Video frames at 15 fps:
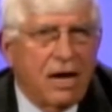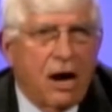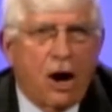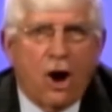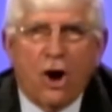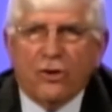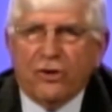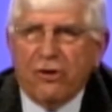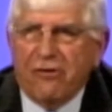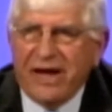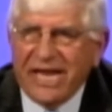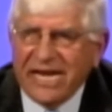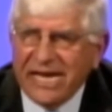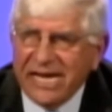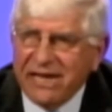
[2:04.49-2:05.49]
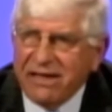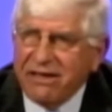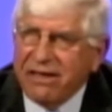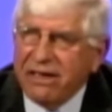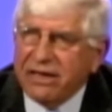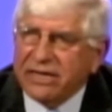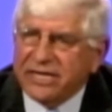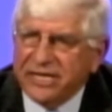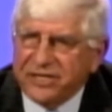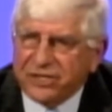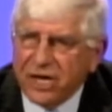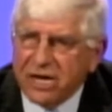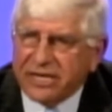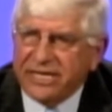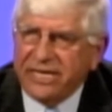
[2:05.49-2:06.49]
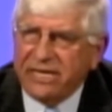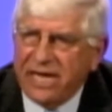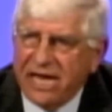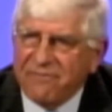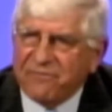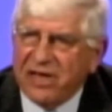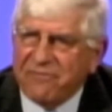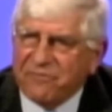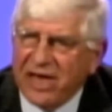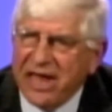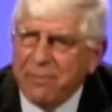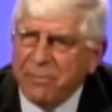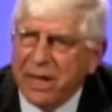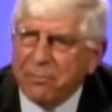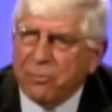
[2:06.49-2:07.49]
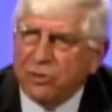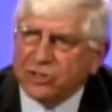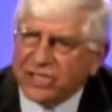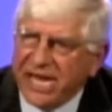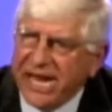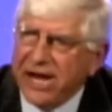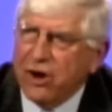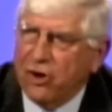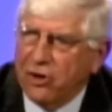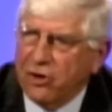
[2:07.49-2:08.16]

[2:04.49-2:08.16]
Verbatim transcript: Are there any Kentucky FFA members here?